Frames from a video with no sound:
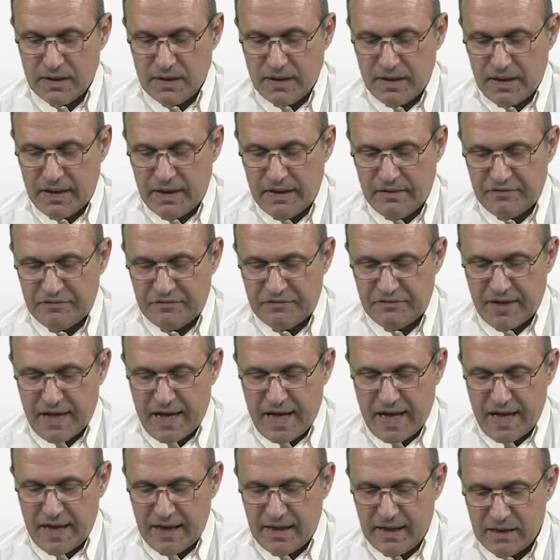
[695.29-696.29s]
If
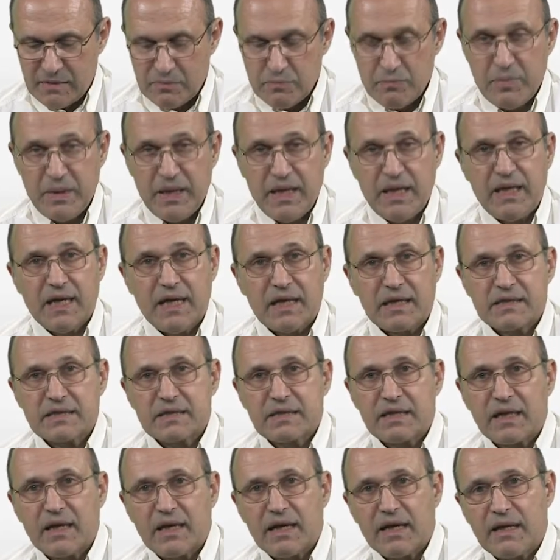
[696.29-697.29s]
A and B are
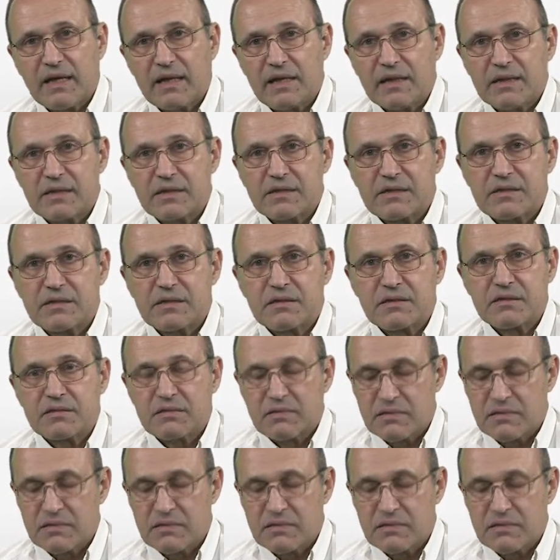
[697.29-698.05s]
scalars,